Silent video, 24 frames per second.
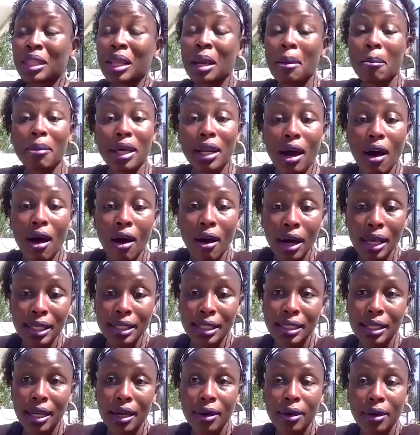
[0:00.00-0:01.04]
But
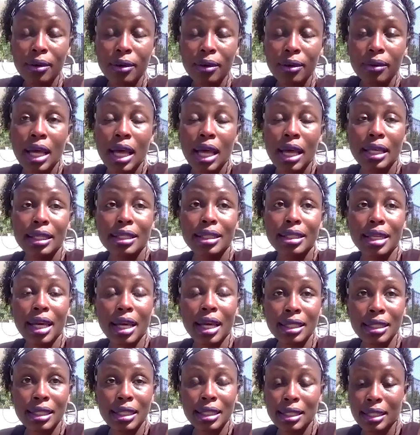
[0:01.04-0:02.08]
also,
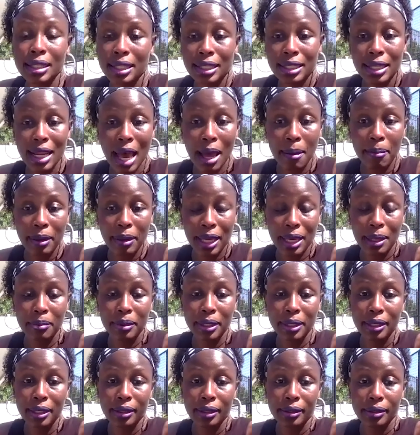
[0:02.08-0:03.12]
justice does not pay
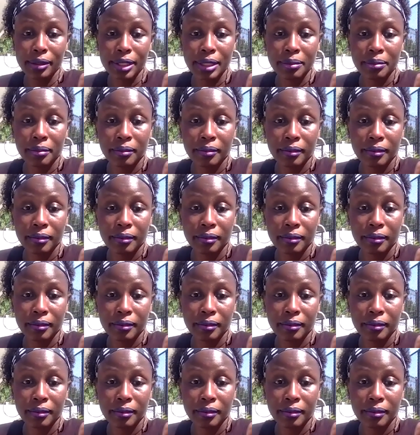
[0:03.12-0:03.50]
bills.